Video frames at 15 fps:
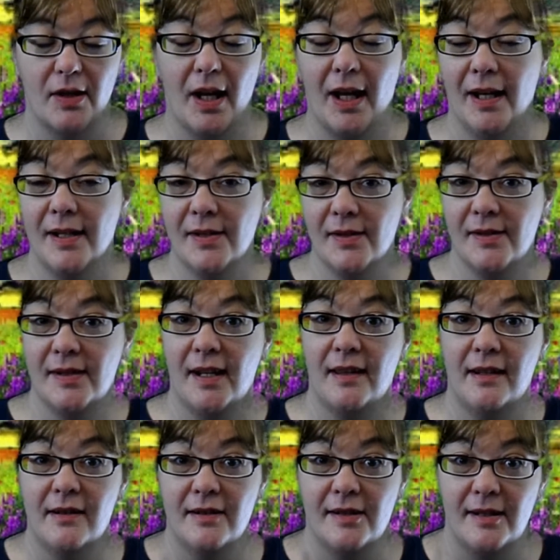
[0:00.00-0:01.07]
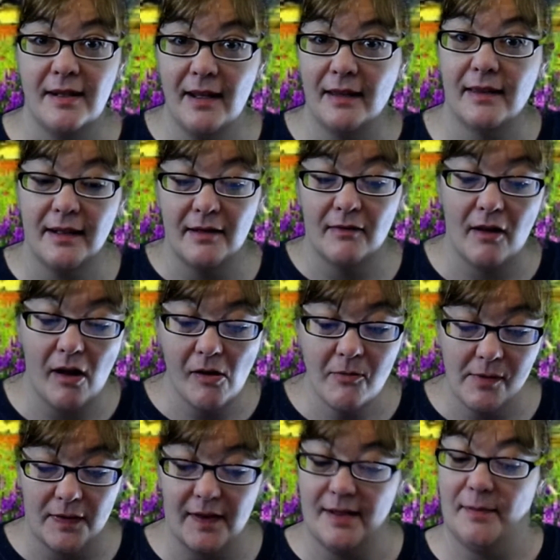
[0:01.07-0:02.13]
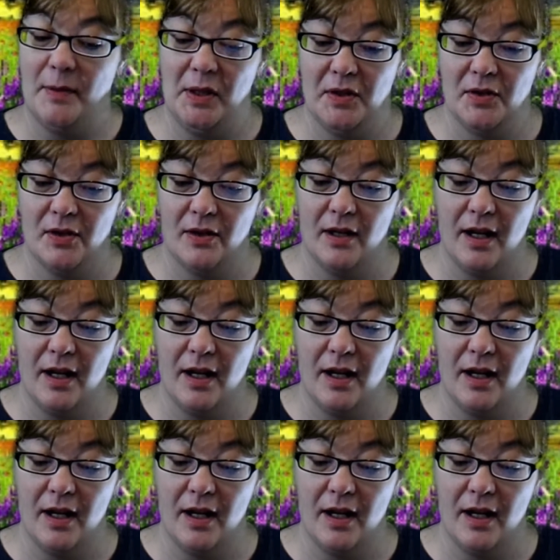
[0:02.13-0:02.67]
I was going to say there is nothing wrong with this picture.